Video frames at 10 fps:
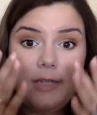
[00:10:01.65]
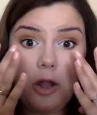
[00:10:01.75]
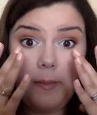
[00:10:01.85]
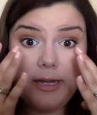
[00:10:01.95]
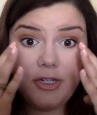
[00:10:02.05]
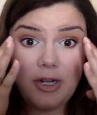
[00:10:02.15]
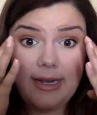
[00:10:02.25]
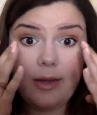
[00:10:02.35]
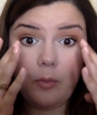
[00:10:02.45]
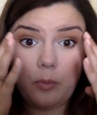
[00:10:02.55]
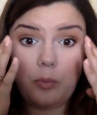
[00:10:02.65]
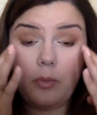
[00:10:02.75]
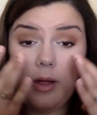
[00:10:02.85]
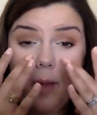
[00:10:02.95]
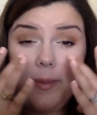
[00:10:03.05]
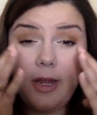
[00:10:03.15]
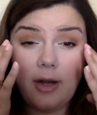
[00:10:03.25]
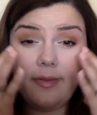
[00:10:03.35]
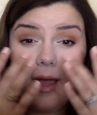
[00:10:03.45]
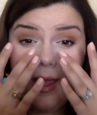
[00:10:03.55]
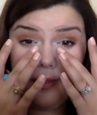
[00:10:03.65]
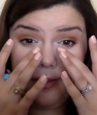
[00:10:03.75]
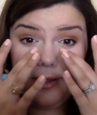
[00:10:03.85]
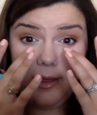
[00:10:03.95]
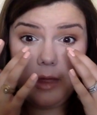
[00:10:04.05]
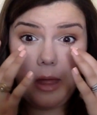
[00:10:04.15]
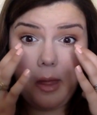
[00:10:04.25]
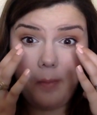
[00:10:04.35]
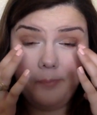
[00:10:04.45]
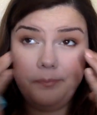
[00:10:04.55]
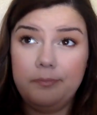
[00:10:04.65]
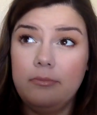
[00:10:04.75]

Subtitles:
Make sure to get up in the